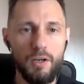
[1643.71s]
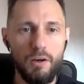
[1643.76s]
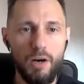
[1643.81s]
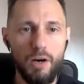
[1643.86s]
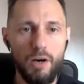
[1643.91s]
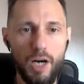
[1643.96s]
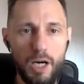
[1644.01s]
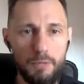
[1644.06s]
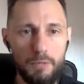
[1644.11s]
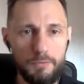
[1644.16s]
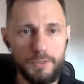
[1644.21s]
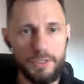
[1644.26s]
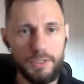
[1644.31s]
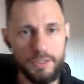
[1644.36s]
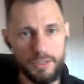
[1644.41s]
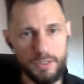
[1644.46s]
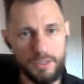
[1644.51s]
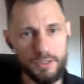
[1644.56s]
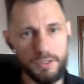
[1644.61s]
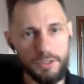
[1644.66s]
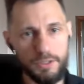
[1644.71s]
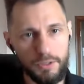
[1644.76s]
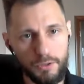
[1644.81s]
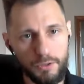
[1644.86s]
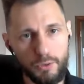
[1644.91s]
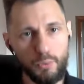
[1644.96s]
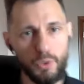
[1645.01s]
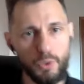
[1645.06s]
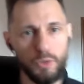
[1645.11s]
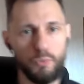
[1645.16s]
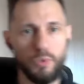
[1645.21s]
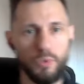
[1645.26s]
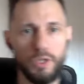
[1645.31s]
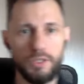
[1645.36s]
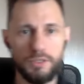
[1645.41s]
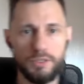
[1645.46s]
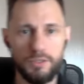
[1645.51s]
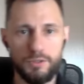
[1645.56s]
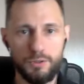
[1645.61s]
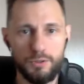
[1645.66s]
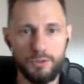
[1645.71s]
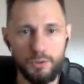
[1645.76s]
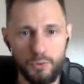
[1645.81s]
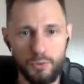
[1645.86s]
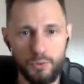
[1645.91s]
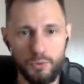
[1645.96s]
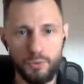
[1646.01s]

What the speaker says: obviously you will want to